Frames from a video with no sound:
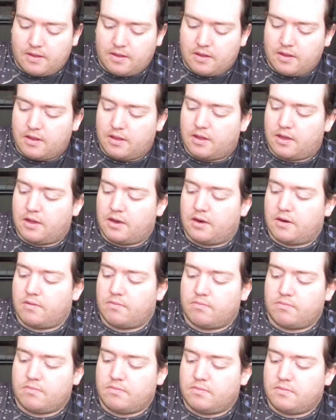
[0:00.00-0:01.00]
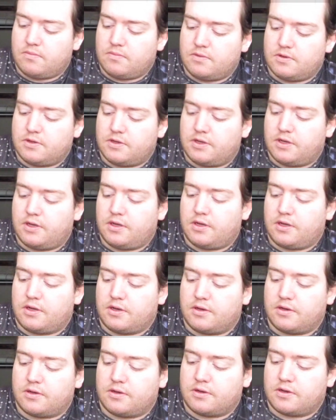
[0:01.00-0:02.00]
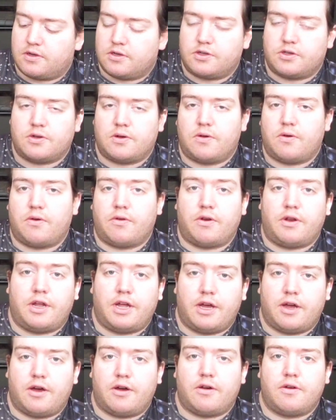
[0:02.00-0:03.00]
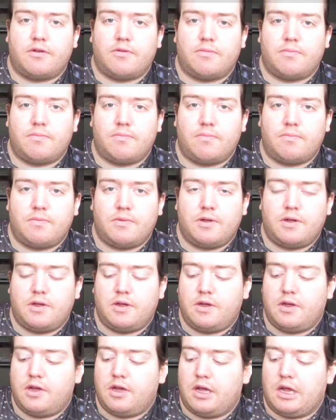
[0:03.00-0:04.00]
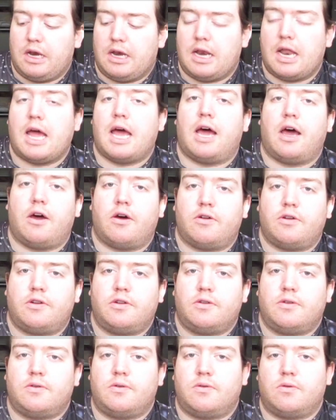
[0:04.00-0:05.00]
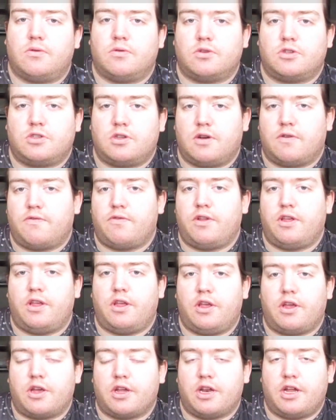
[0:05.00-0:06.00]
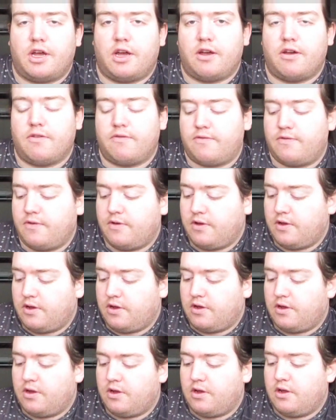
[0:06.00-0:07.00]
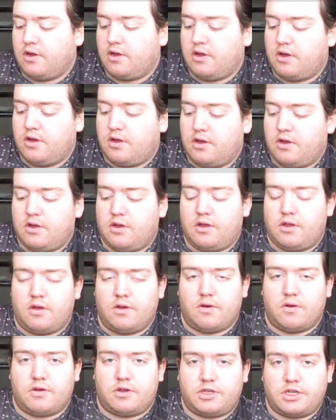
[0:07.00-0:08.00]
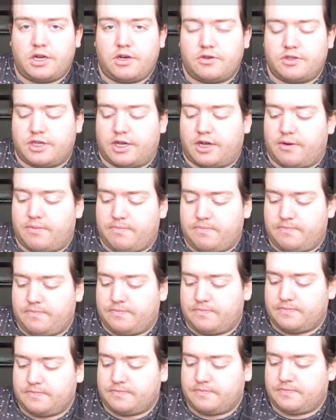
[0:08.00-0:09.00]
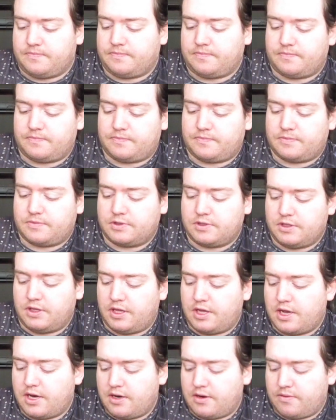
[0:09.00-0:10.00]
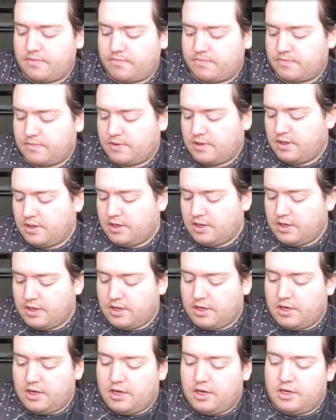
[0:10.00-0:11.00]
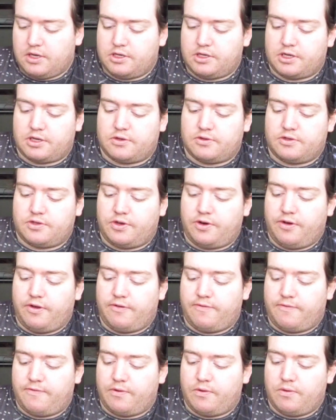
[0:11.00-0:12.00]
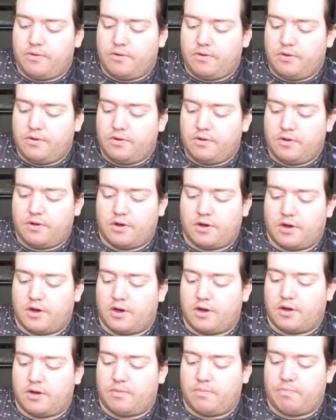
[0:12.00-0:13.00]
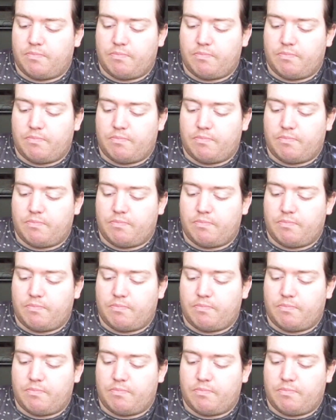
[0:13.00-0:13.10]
And so you can control on how loud or softly you can have your channel down. And then channels 3 and 4 are